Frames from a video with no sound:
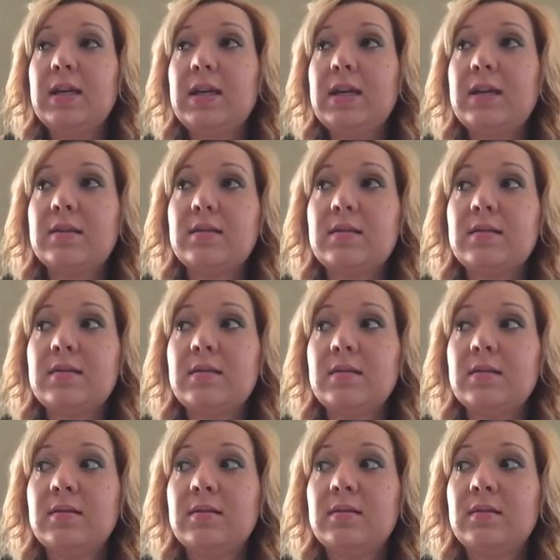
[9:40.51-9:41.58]
It's
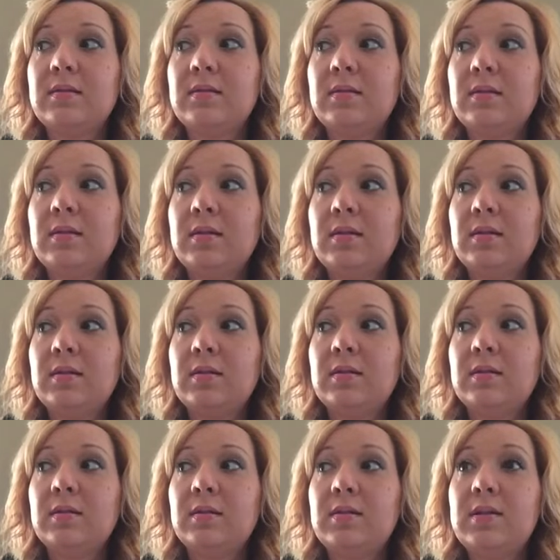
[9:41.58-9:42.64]

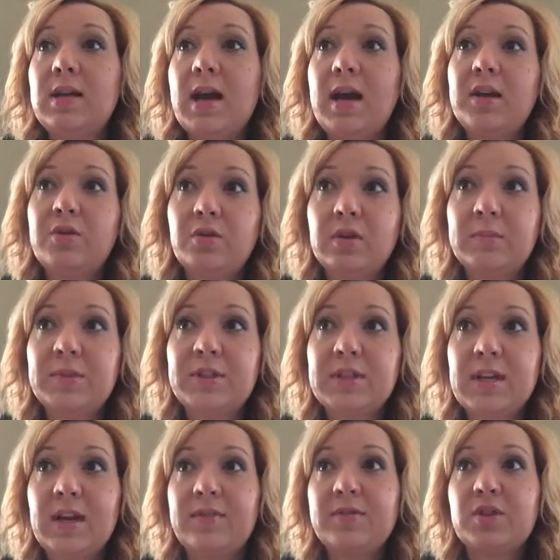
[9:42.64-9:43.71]
not normal
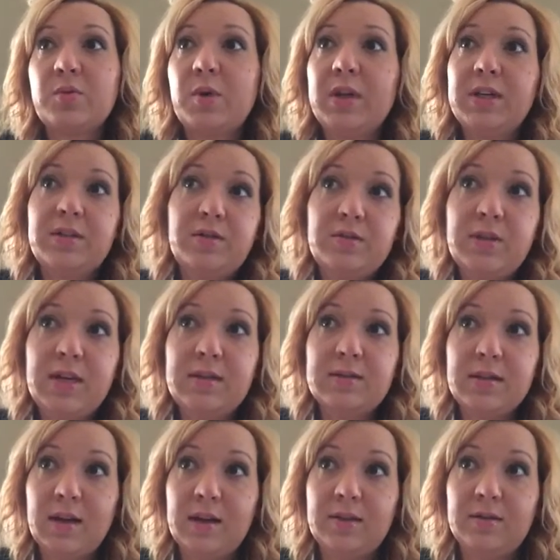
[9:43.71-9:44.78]
to have a 22-day
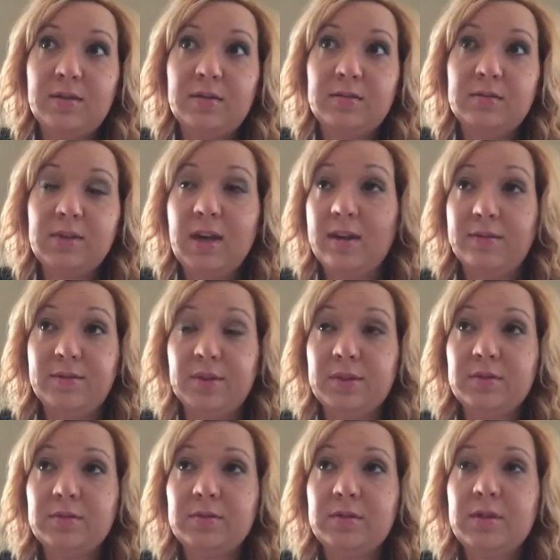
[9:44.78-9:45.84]
cycle ever,